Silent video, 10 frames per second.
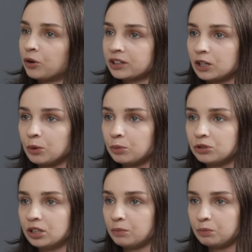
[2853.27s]
work that we
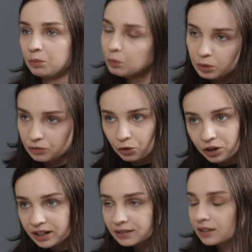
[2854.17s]
put in
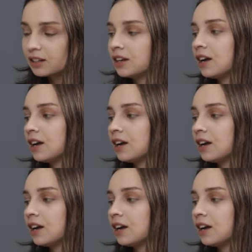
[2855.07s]
before it.